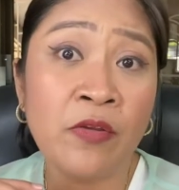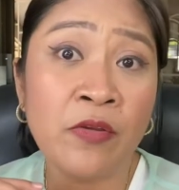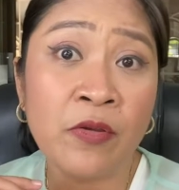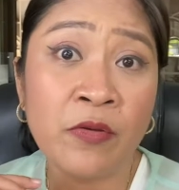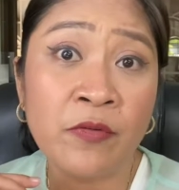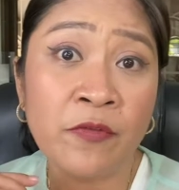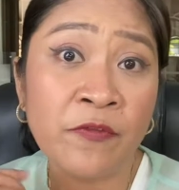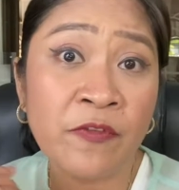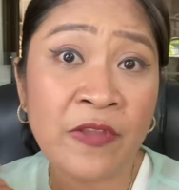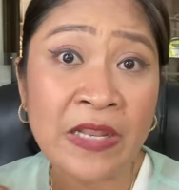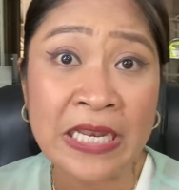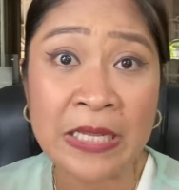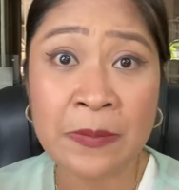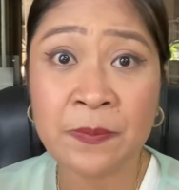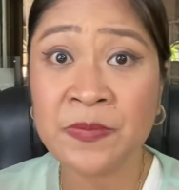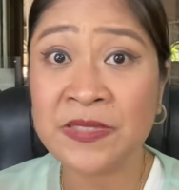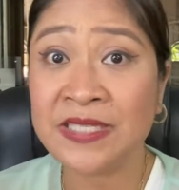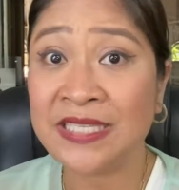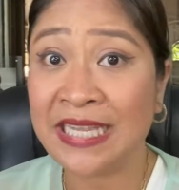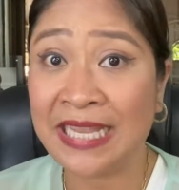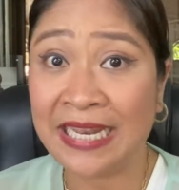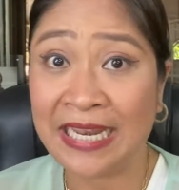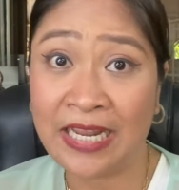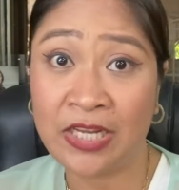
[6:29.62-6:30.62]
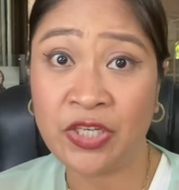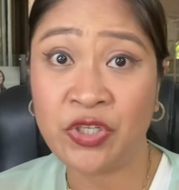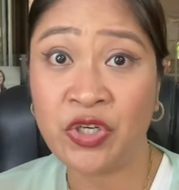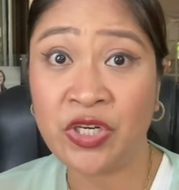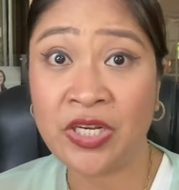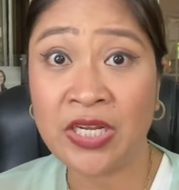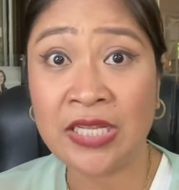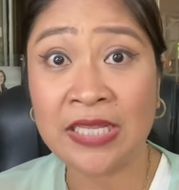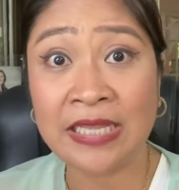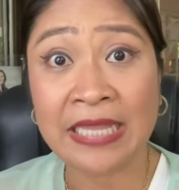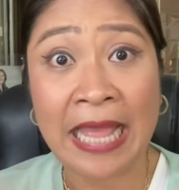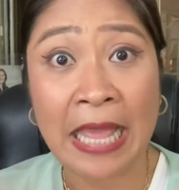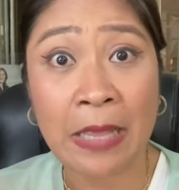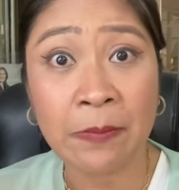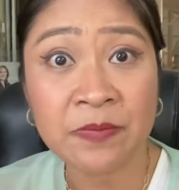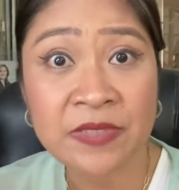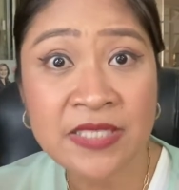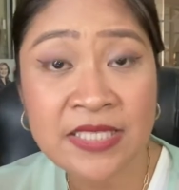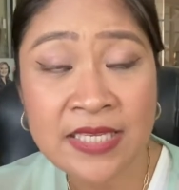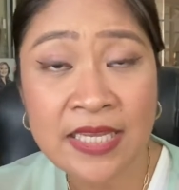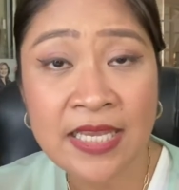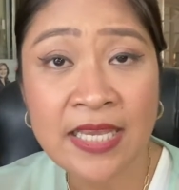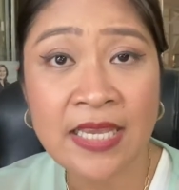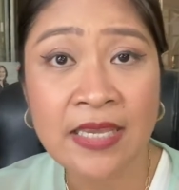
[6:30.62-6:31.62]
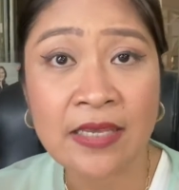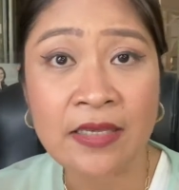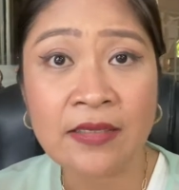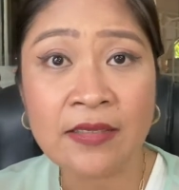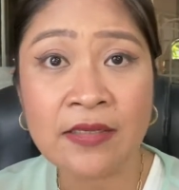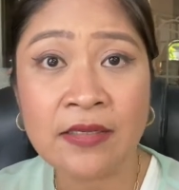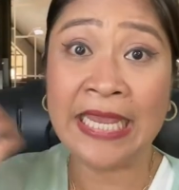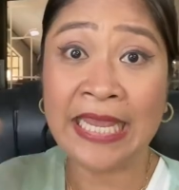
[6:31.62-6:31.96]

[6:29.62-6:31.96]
Philips Electrical Lamps Inc.